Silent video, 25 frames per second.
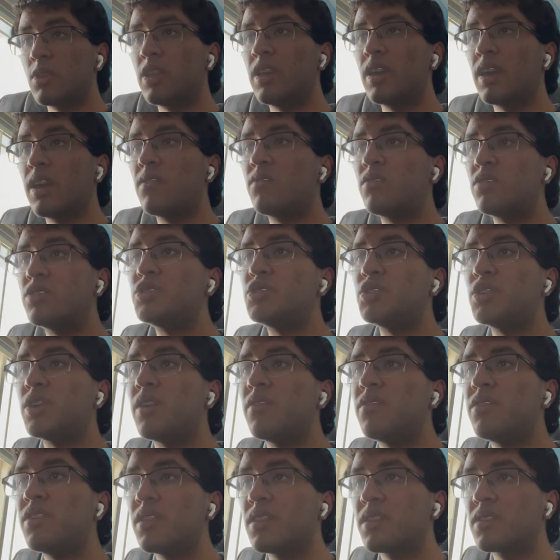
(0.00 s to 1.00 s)
Yeah, for
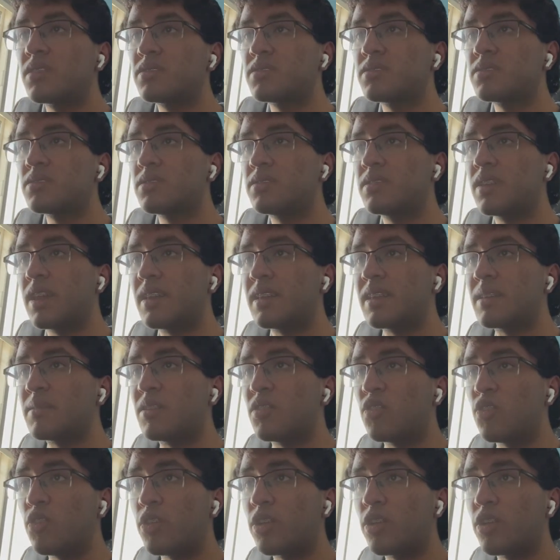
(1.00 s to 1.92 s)
sure. I feel like getting